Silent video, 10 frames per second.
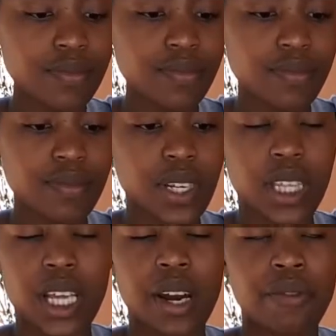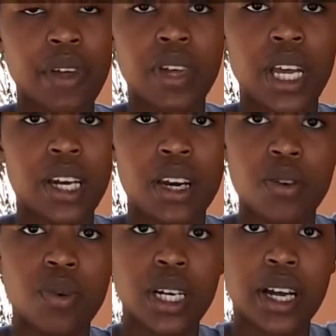Not that I've ever had
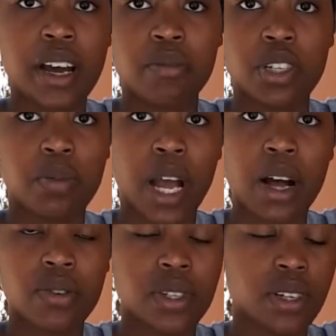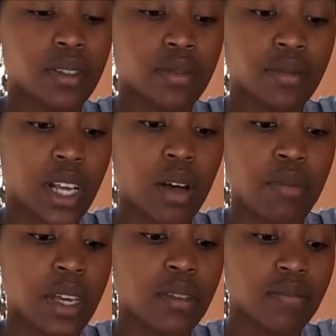anyone come to my house and tell me
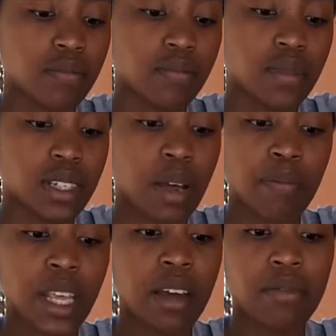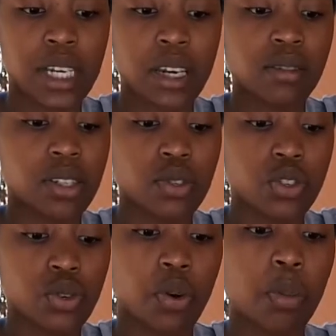something I've done looks
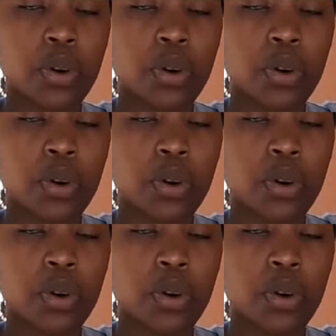store-bought.